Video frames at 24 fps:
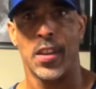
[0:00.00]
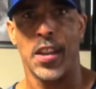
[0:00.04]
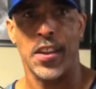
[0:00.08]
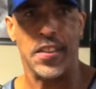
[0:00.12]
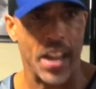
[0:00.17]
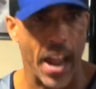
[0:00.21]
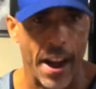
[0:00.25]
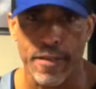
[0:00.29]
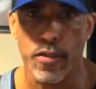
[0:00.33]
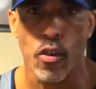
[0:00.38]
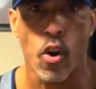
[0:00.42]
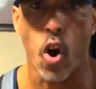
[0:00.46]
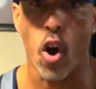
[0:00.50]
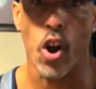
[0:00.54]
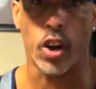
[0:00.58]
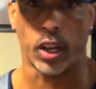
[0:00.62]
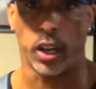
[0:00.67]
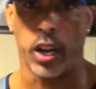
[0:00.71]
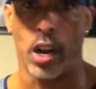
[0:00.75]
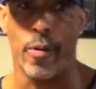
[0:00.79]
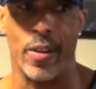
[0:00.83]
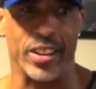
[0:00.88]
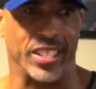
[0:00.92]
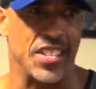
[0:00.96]
Never on
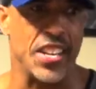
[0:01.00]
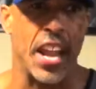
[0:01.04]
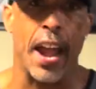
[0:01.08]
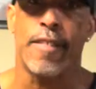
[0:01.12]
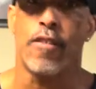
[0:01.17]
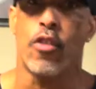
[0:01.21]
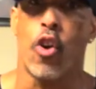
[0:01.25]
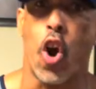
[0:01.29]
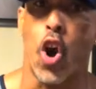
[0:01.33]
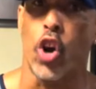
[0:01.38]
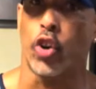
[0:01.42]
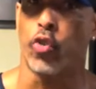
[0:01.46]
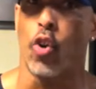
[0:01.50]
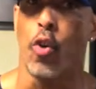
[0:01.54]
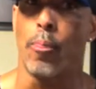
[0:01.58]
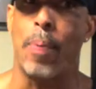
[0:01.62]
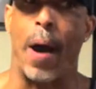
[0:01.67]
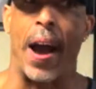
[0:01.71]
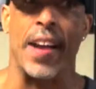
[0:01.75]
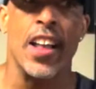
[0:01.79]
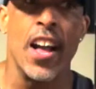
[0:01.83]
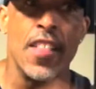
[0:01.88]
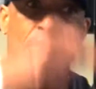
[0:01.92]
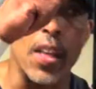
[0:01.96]
clearance. Never on
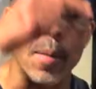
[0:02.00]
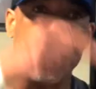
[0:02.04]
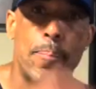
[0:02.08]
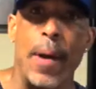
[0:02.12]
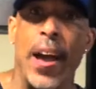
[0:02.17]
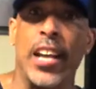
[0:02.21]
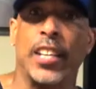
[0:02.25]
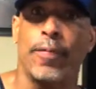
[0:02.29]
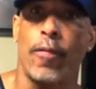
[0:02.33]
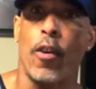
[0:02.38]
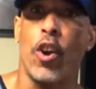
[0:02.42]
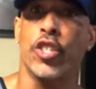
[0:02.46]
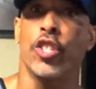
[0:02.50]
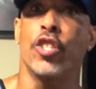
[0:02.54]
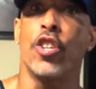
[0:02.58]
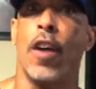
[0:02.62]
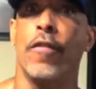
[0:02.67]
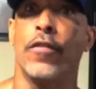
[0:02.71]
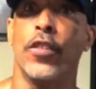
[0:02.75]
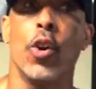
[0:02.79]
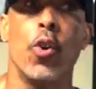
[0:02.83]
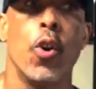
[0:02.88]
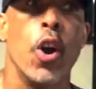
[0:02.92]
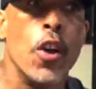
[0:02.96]
Groupon. The best version
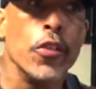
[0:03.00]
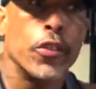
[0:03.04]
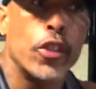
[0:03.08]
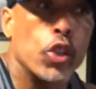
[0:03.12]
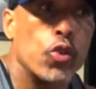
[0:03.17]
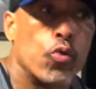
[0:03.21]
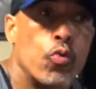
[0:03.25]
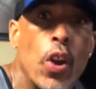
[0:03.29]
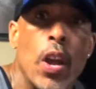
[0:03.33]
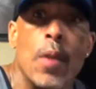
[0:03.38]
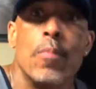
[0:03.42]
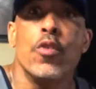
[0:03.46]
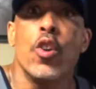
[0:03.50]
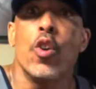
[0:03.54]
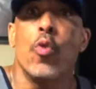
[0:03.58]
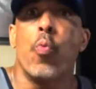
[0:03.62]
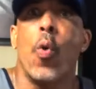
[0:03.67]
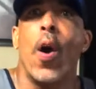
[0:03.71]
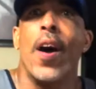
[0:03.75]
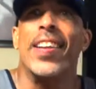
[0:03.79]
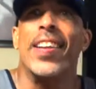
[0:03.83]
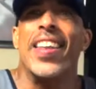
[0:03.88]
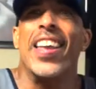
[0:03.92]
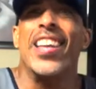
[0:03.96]
of you, the dream you
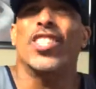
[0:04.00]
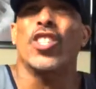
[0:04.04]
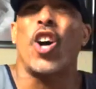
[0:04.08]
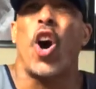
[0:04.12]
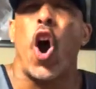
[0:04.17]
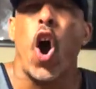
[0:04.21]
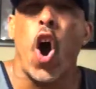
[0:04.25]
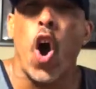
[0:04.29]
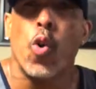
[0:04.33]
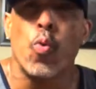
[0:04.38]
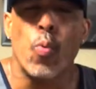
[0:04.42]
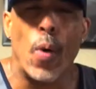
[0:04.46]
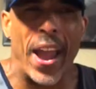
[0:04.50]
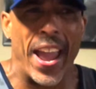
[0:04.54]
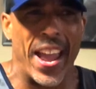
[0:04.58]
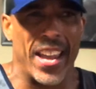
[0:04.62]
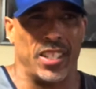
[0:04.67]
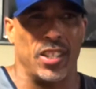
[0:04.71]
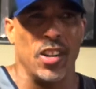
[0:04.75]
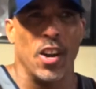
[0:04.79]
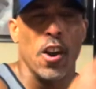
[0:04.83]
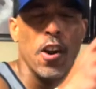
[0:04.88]
want, is always